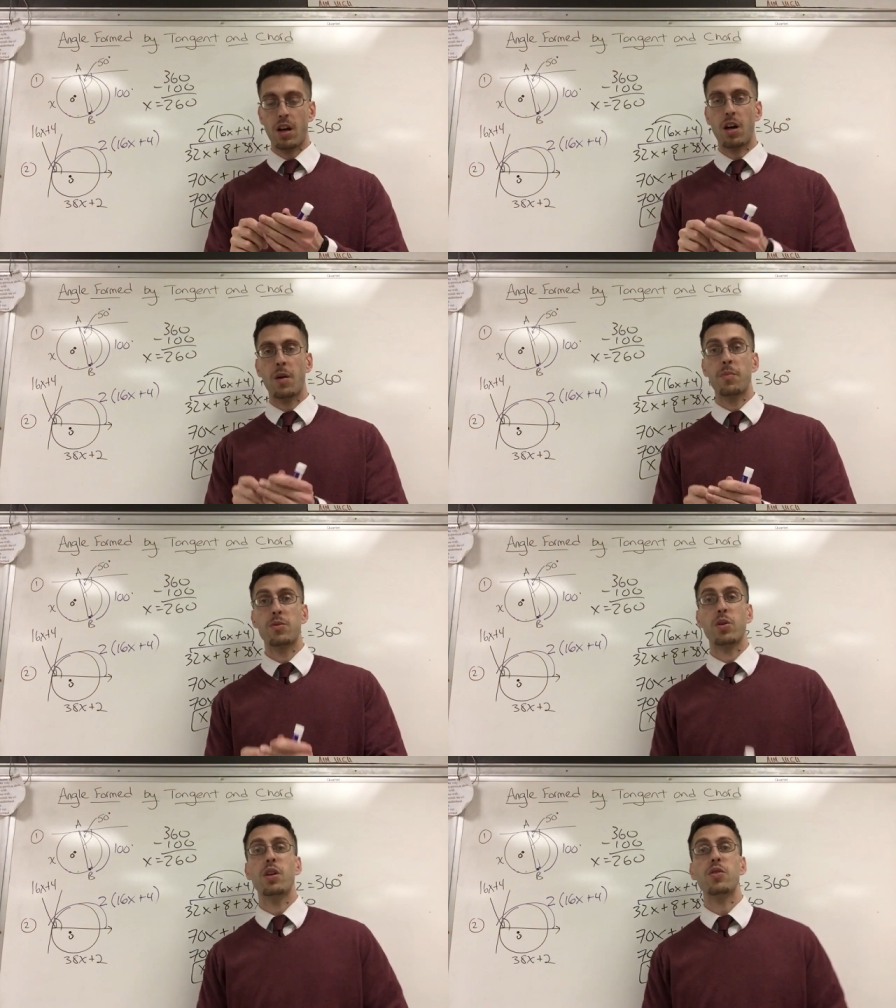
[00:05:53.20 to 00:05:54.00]
Um,
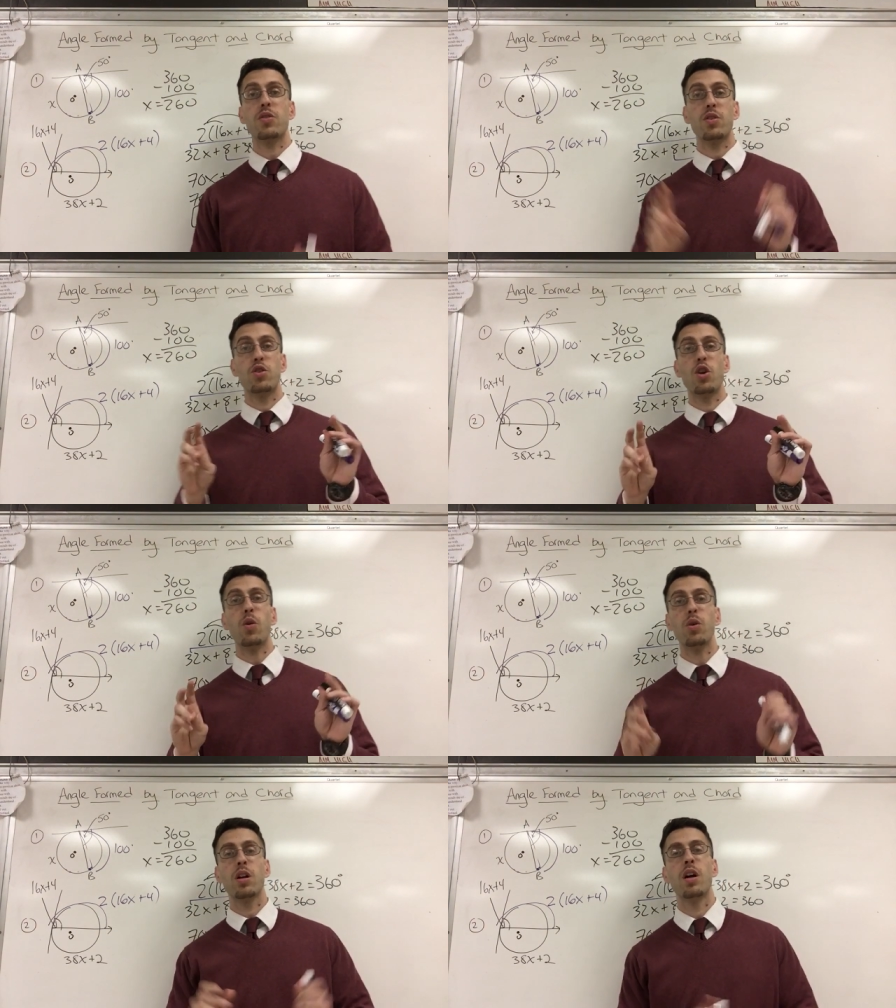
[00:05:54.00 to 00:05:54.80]
so here's the
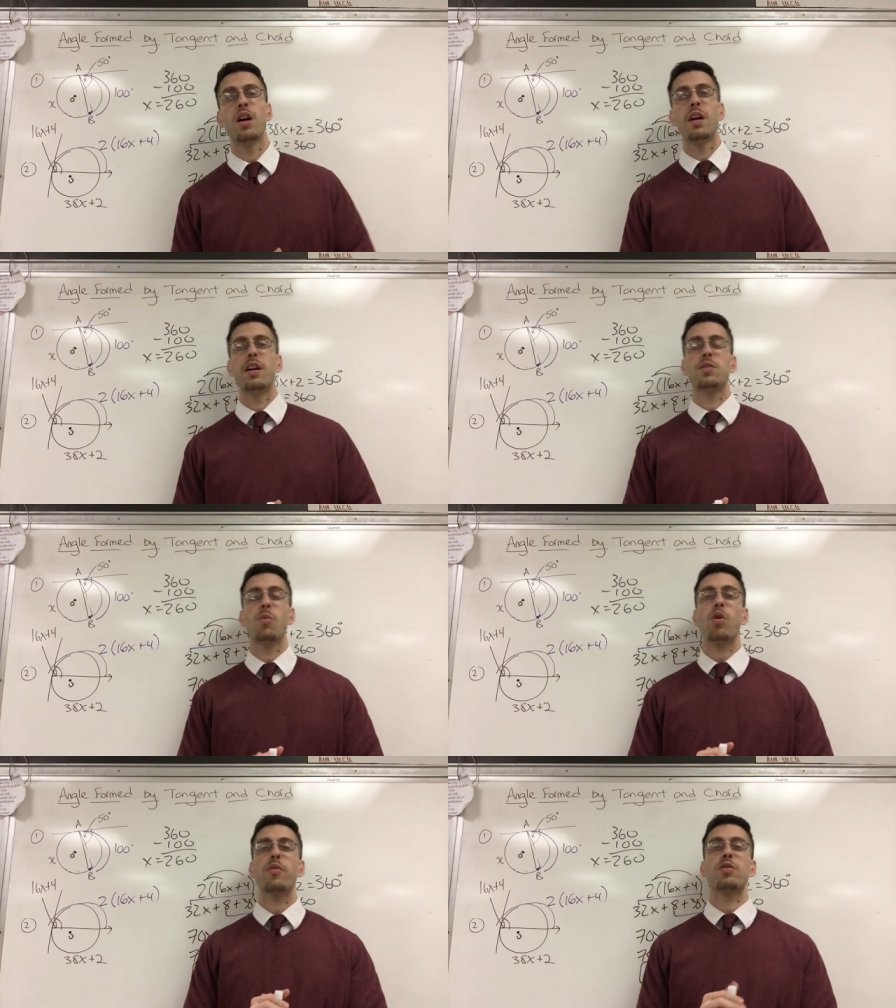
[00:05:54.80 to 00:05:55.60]
joke. It's
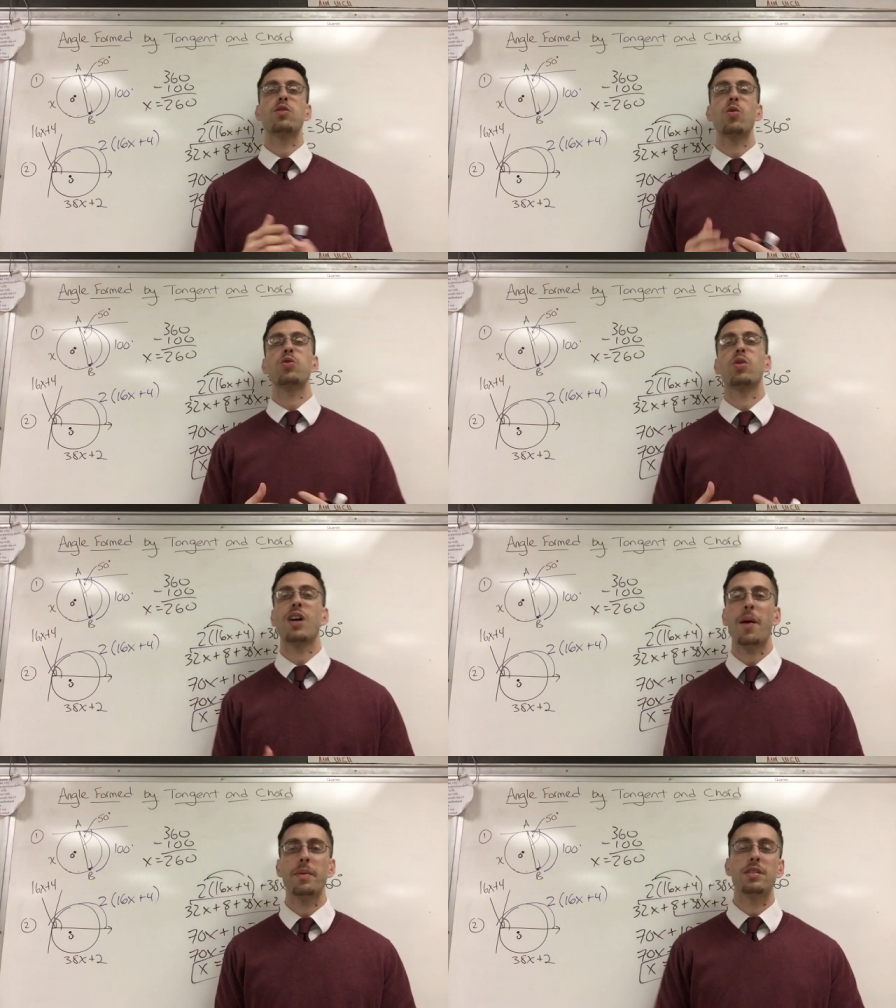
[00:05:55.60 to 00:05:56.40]
more of a social
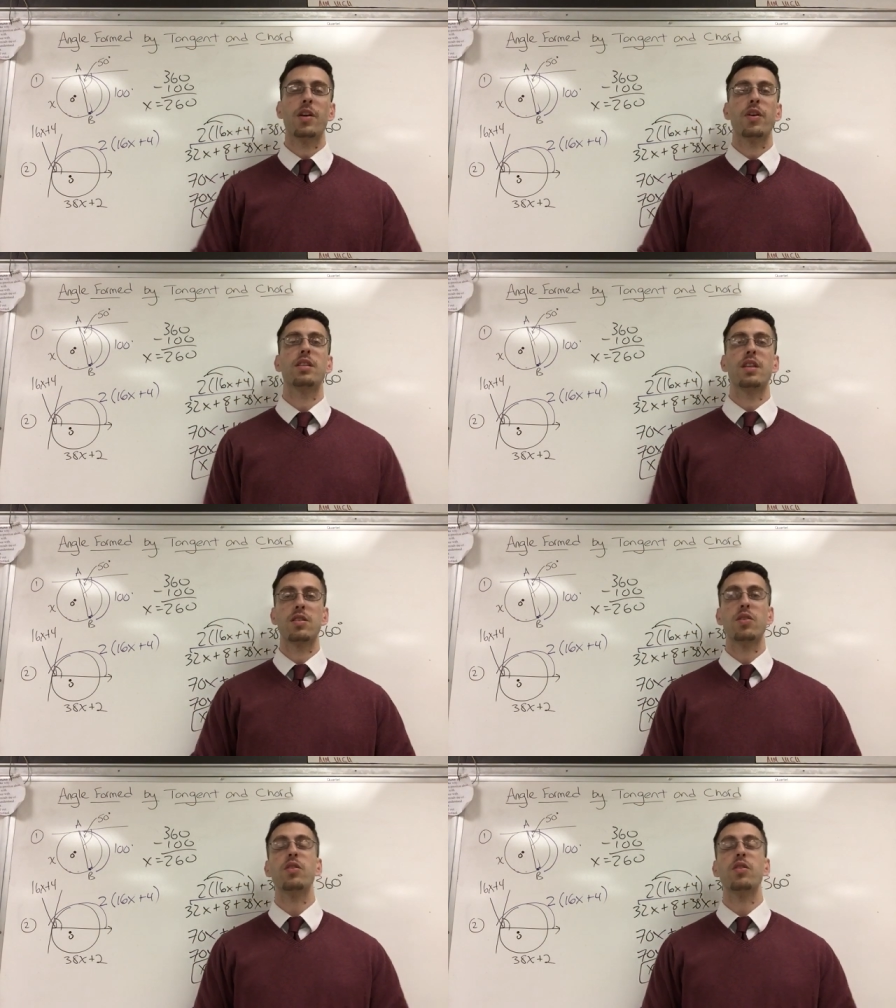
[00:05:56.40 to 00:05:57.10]
commentary, I think.